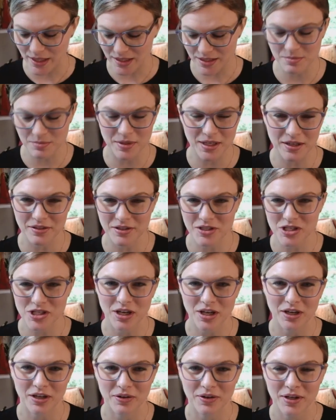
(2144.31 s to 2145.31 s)
to be on the
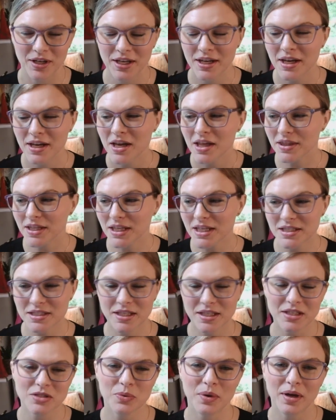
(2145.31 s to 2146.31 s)
show. The
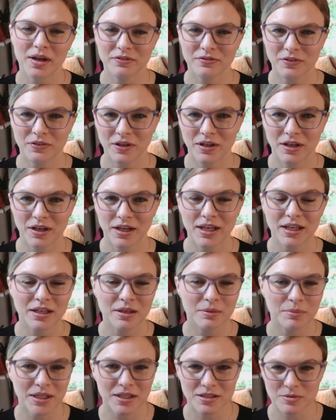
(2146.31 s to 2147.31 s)
easiest way for
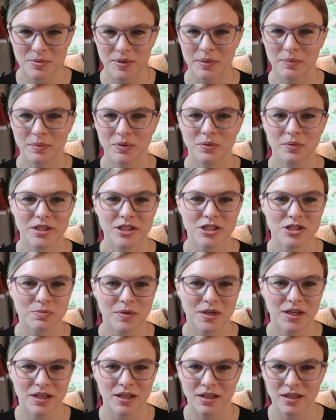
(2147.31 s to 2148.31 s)
anybody to be able to reach
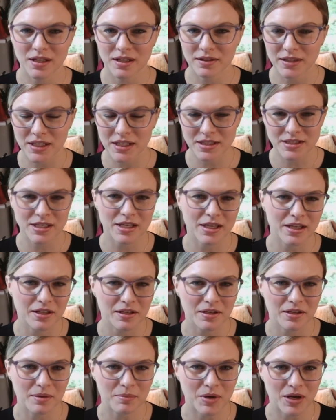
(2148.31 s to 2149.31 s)
me,
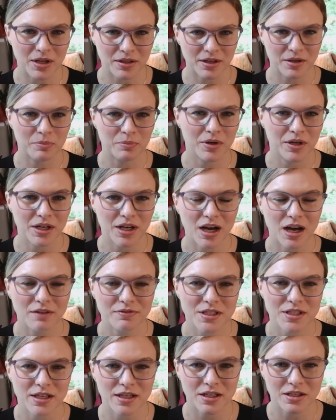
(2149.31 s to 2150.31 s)
LinkedIn. I'm on there pretty
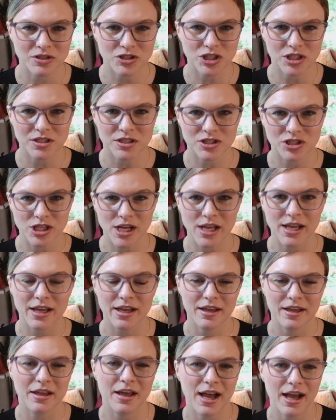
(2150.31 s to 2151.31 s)
often, just
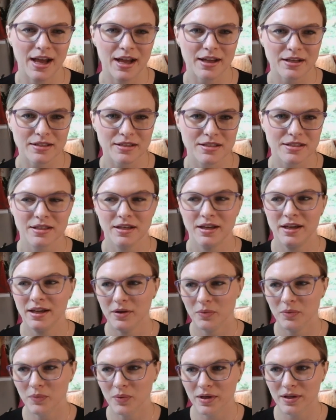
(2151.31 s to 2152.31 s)
JAX
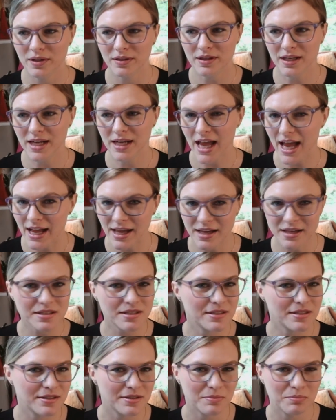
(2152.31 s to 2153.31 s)
with an
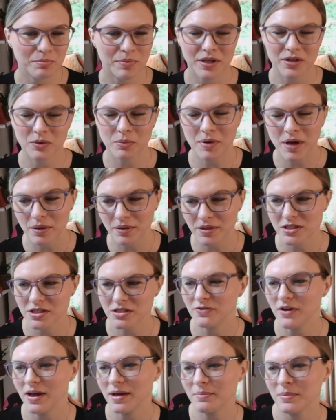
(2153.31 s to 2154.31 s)
S, but you'll probably just
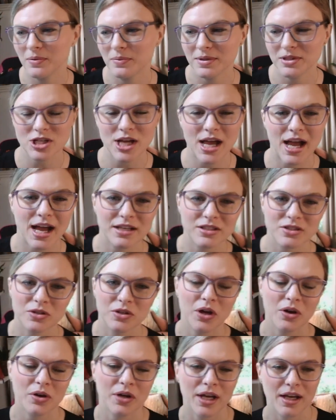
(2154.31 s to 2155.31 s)
find me with Jax, or
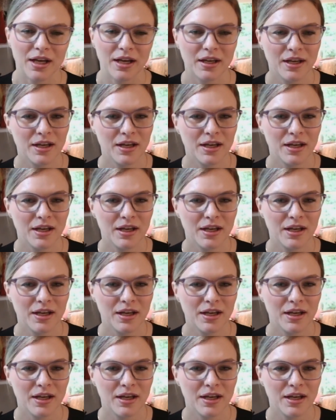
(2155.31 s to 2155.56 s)
go to